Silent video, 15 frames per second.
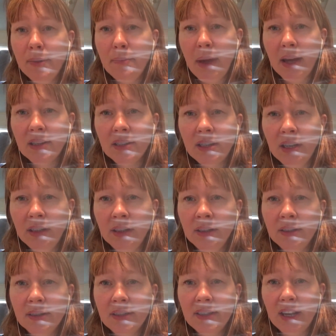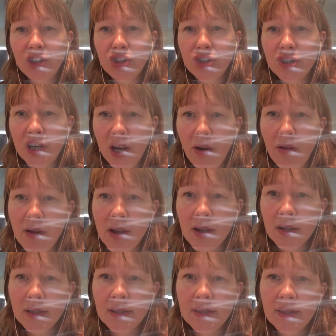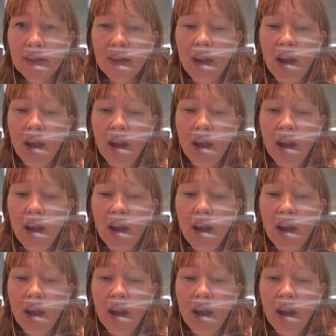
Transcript: Masculine Sagittarius,